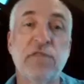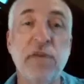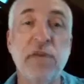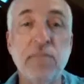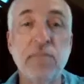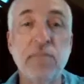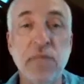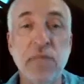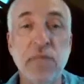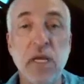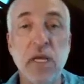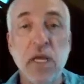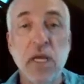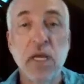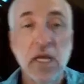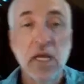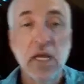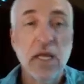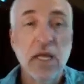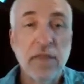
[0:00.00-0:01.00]
best fit,
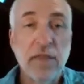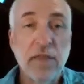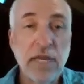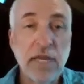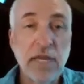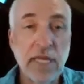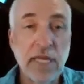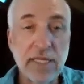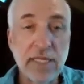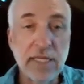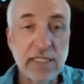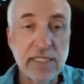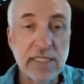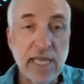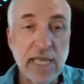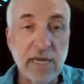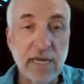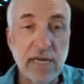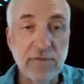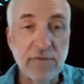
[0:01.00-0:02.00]
and
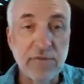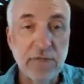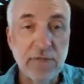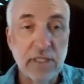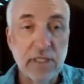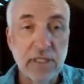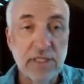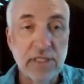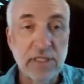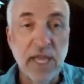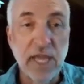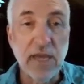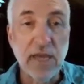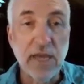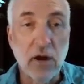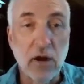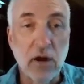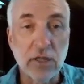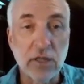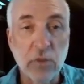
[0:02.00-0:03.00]
instead of
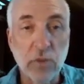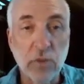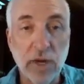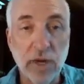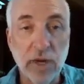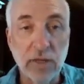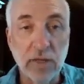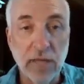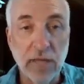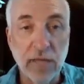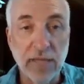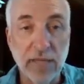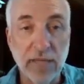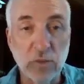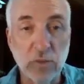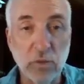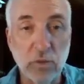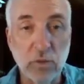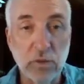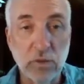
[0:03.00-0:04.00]
saying
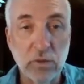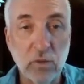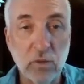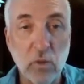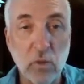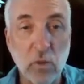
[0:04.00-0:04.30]
R² as